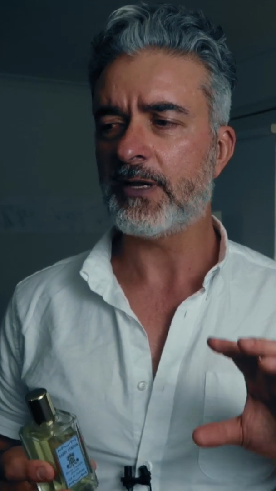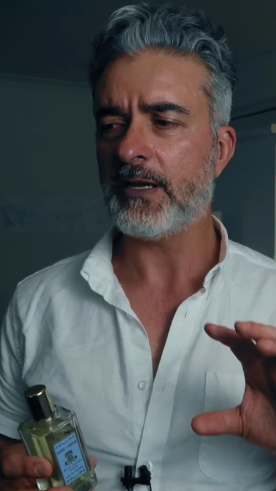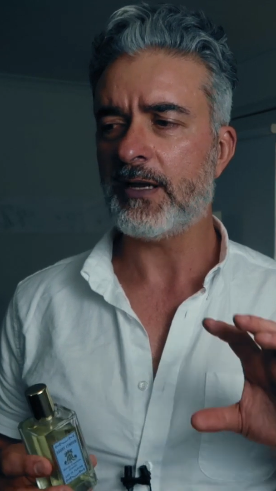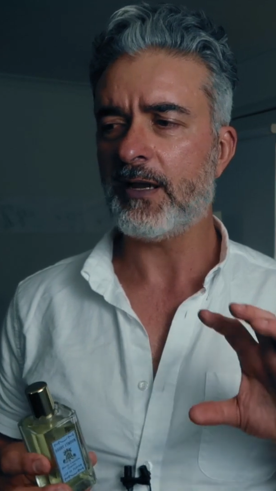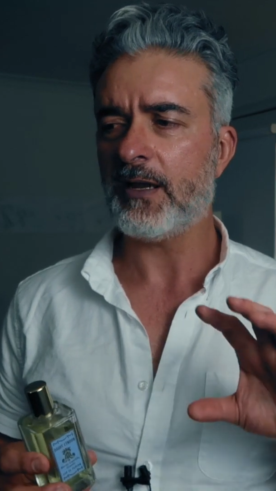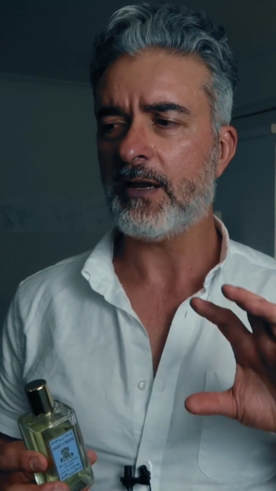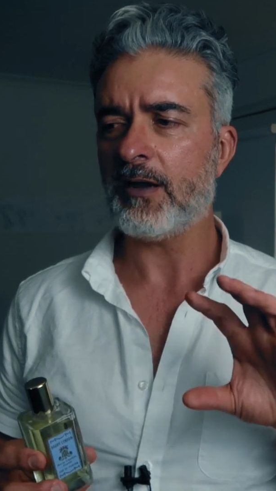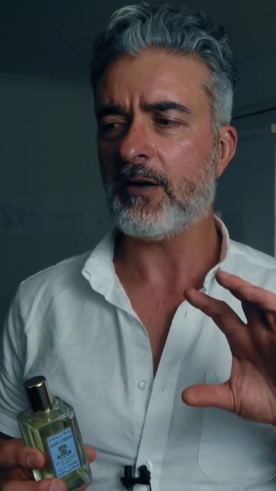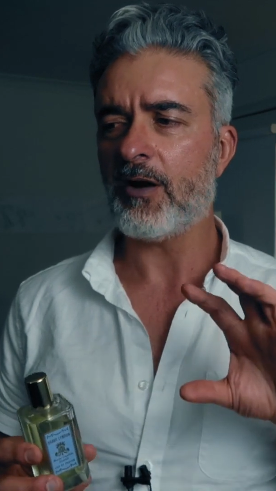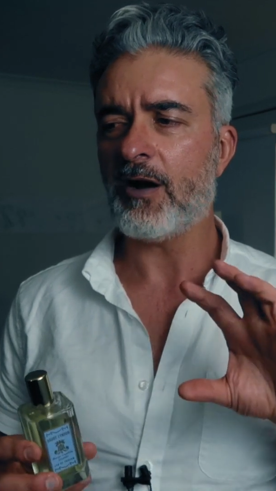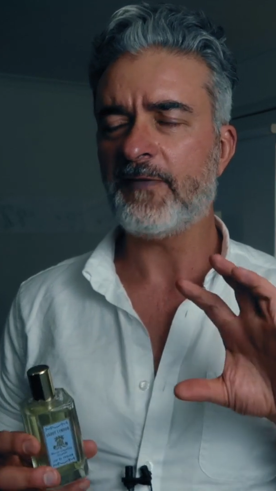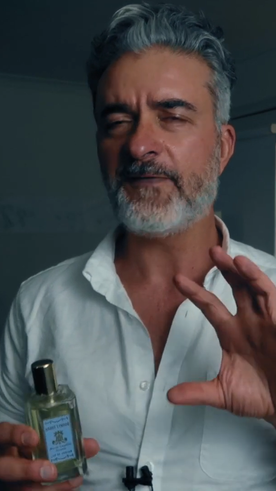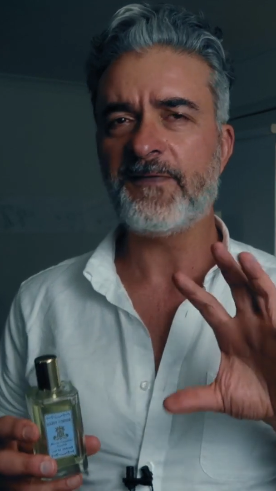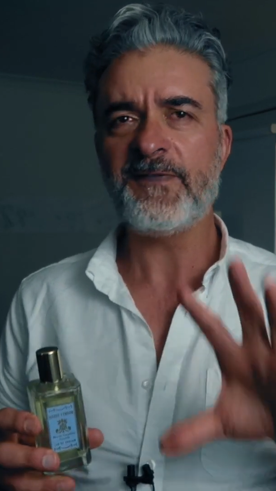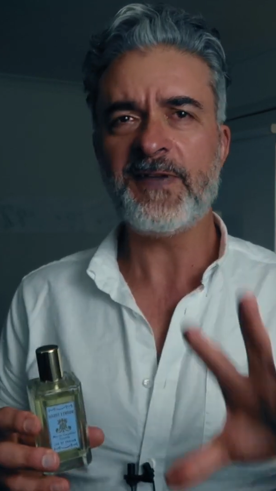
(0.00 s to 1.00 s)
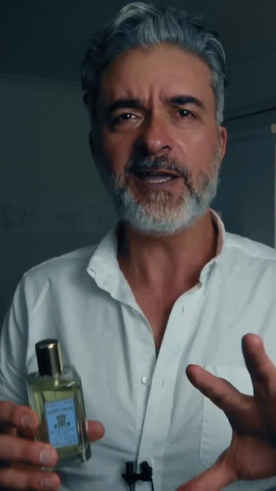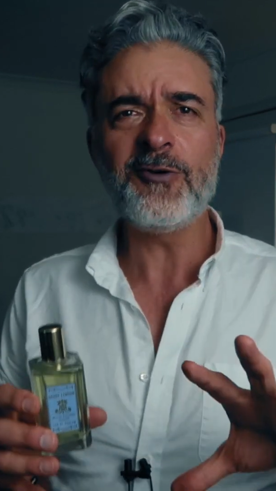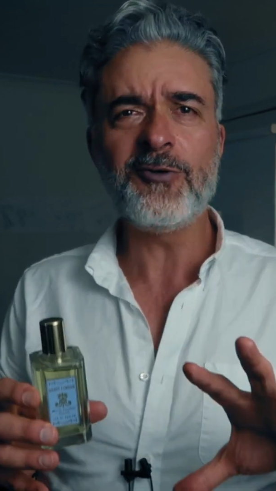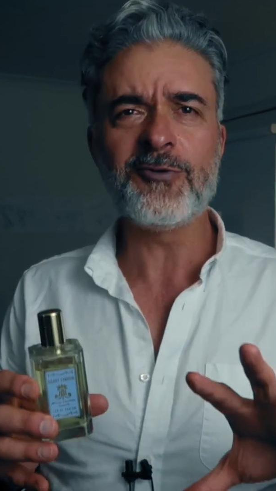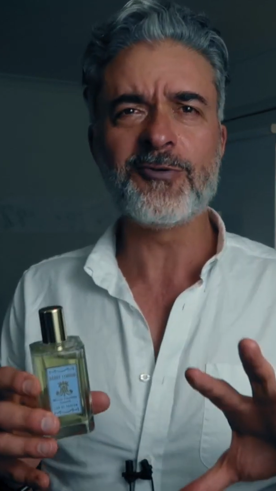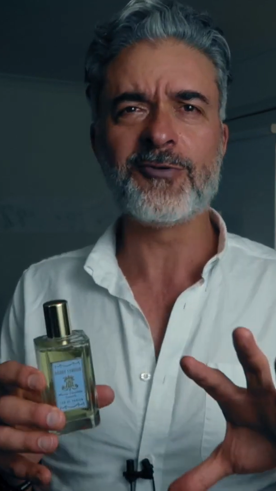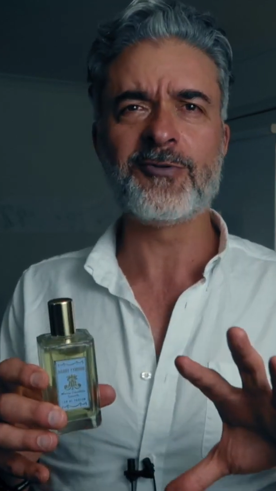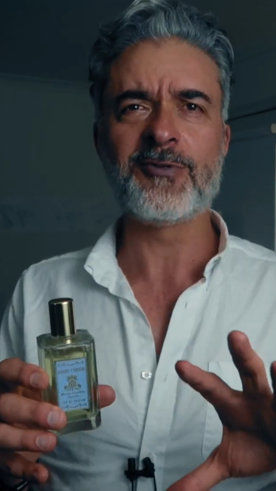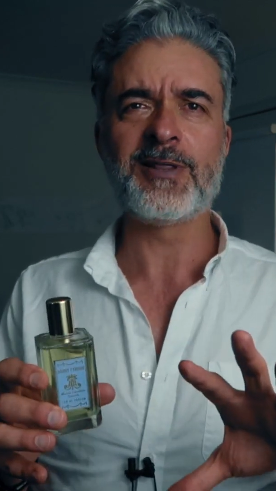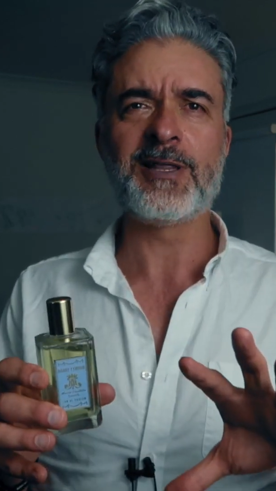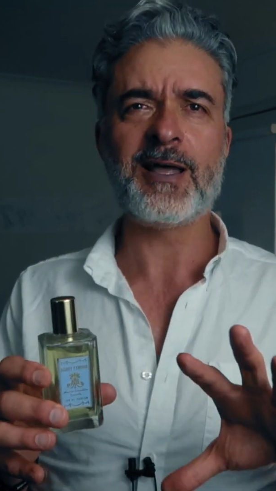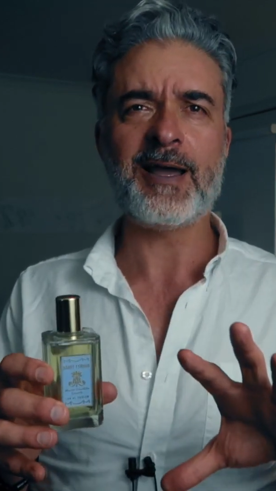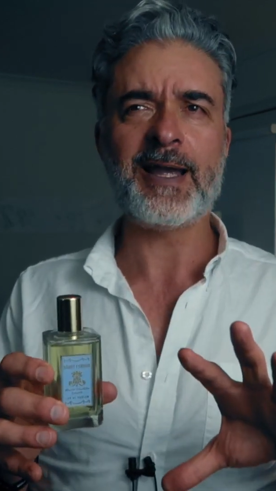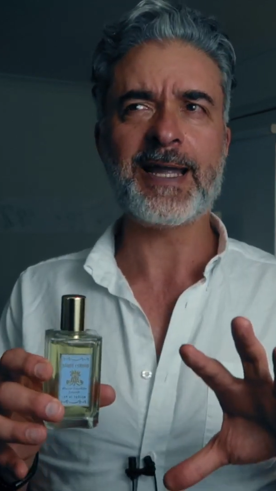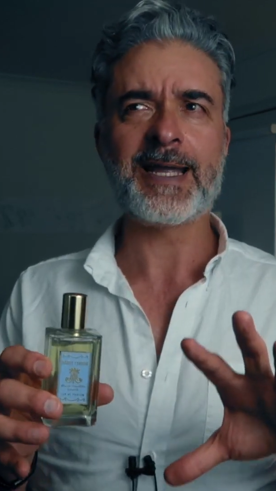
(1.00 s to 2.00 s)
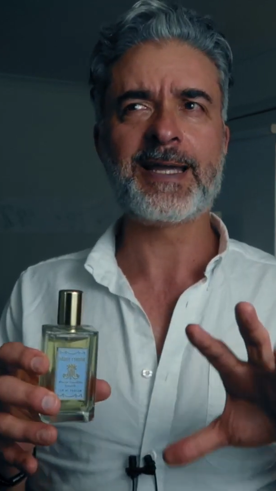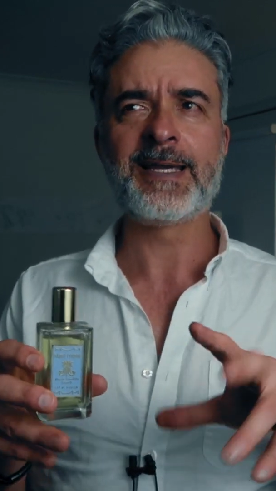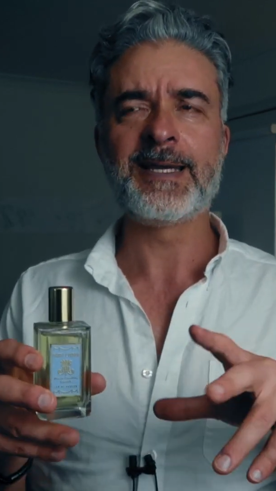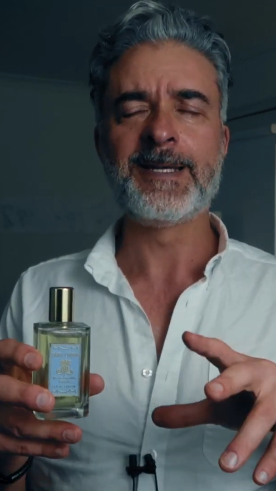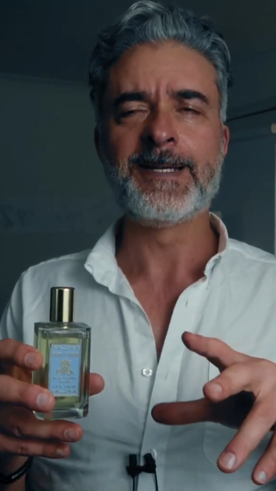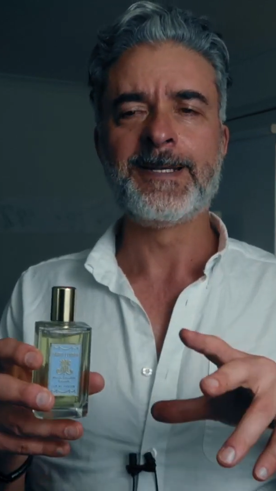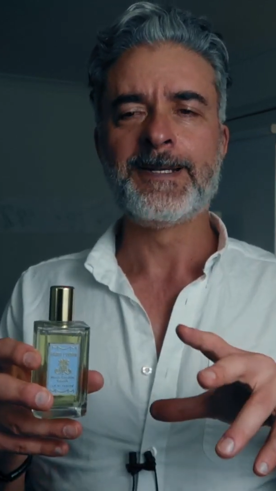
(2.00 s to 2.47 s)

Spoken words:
I feel like